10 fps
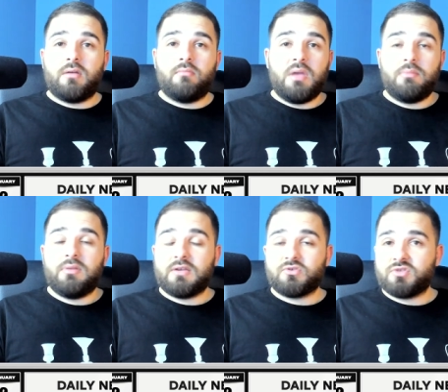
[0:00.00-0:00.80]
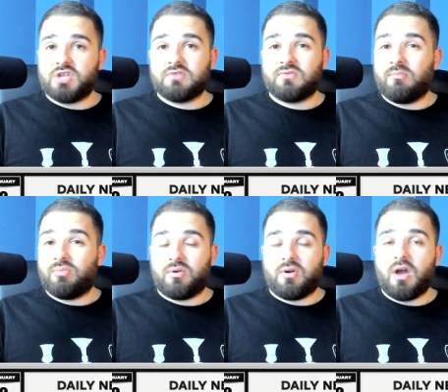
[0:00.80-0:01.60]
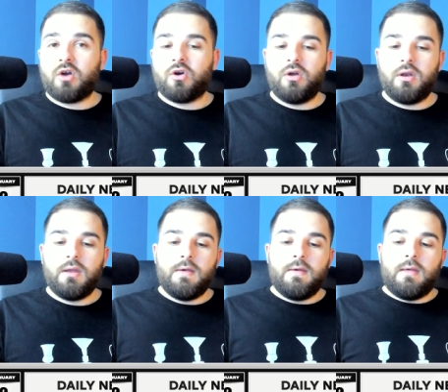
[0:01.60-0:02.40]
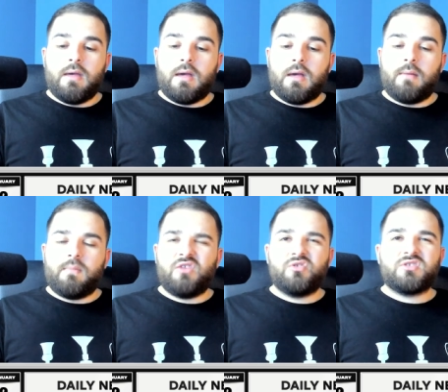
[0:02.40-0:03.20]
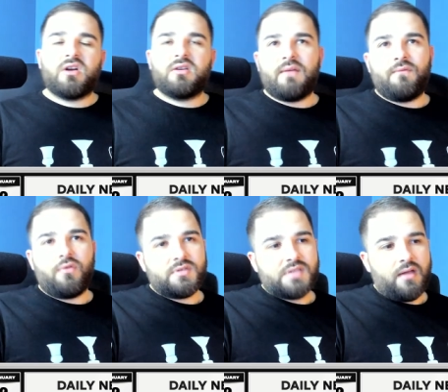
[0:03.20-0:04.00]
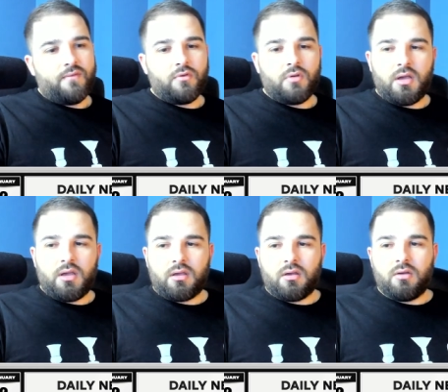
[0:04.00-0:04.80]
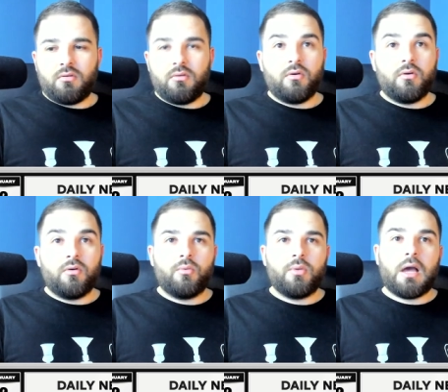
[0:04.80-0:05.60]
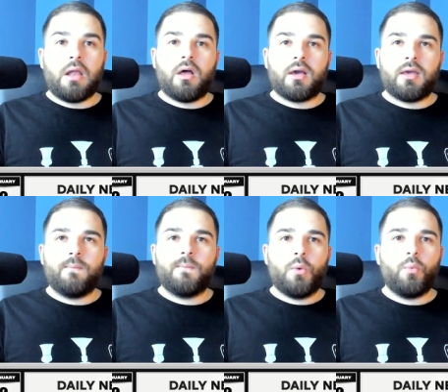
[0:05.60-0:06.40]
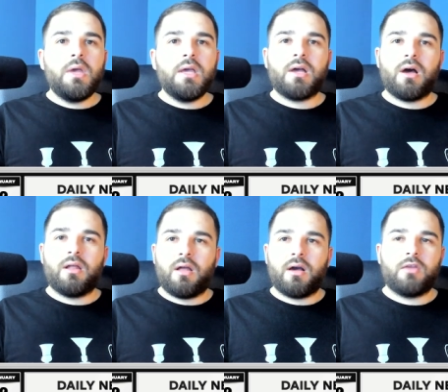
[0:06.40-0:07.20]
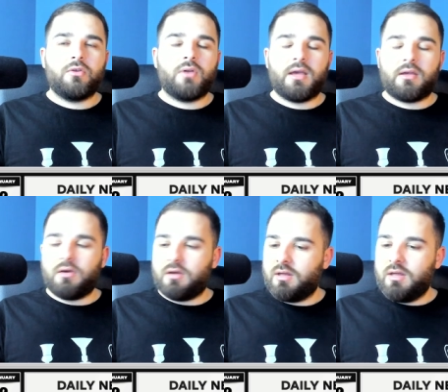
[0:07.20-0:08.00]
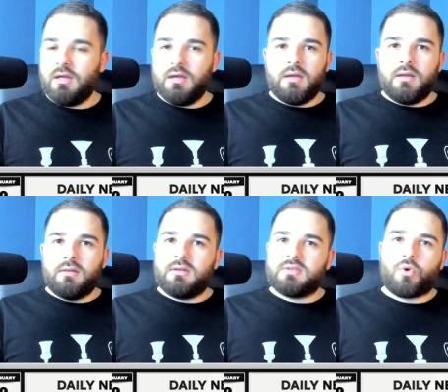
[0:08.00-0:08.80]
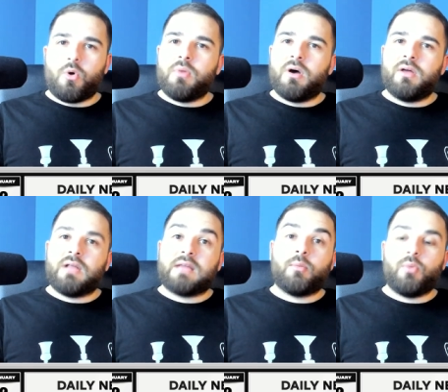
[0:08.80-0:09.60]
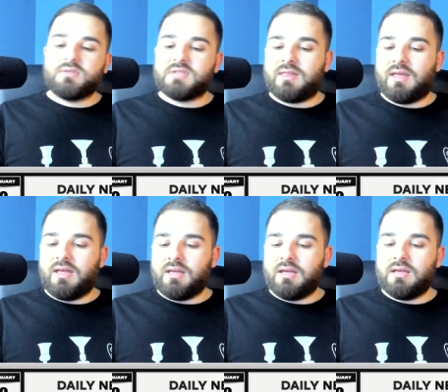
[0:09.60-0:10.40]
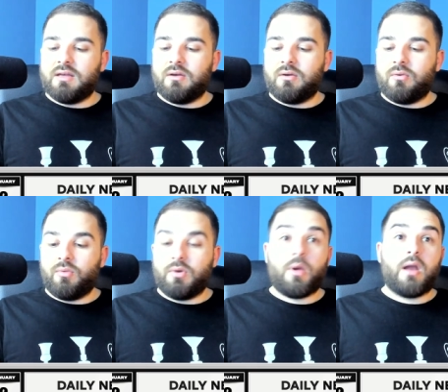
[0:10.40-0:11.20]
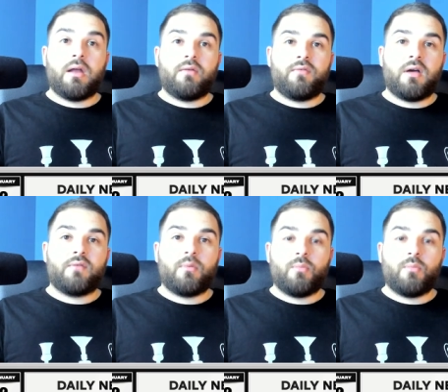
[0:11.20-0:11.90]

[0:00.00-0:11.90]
Maybe things will change for them, but they're not good. And you start that first half and you're like, oh, we got lucky. We got lucky. And you're like, this Roma, like the Monza thing, we ran out of luck from